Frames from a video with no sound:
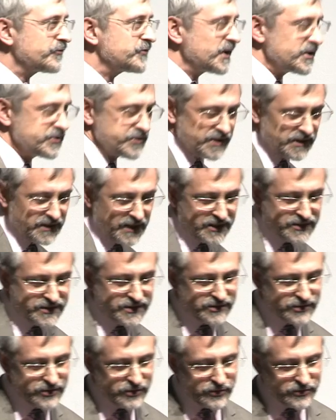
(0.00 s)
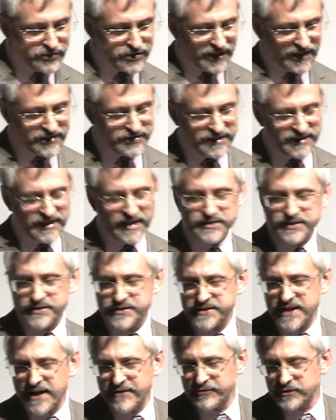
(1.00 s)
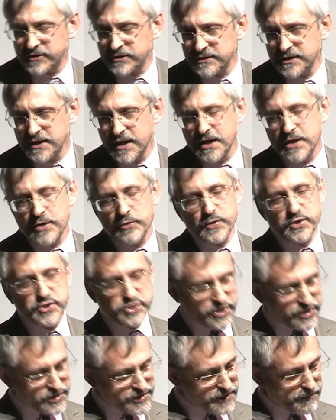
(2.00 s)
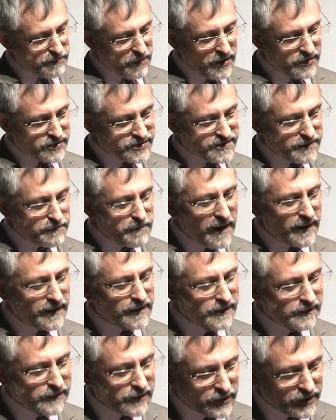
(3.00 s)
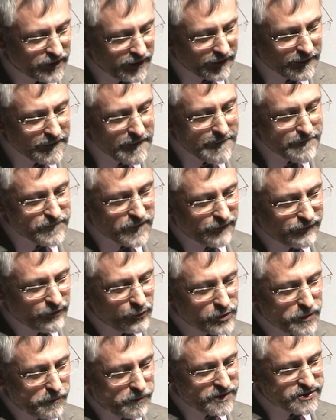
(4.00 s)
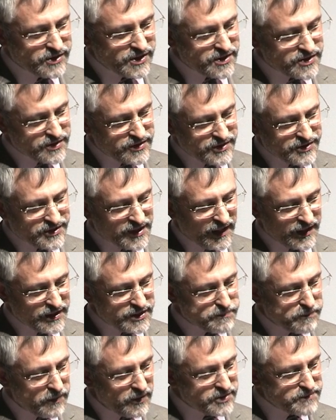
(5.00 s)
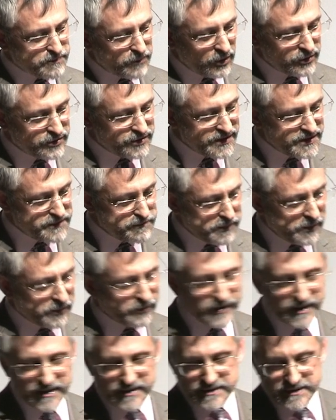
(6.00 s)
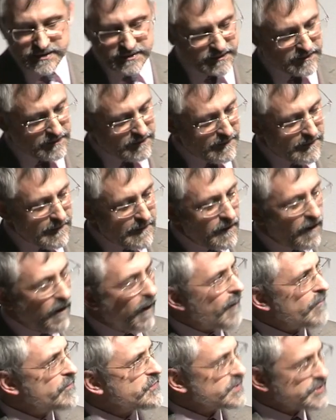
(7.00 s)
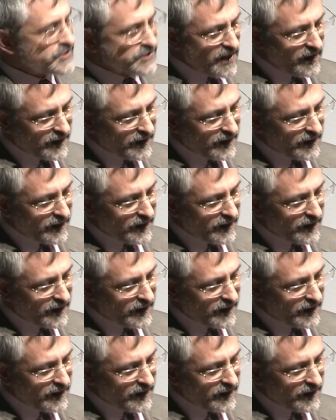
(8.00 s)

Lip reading: of 1982 to 1987, which is the most American-looking of all the British-designed postmodernist buildings. On the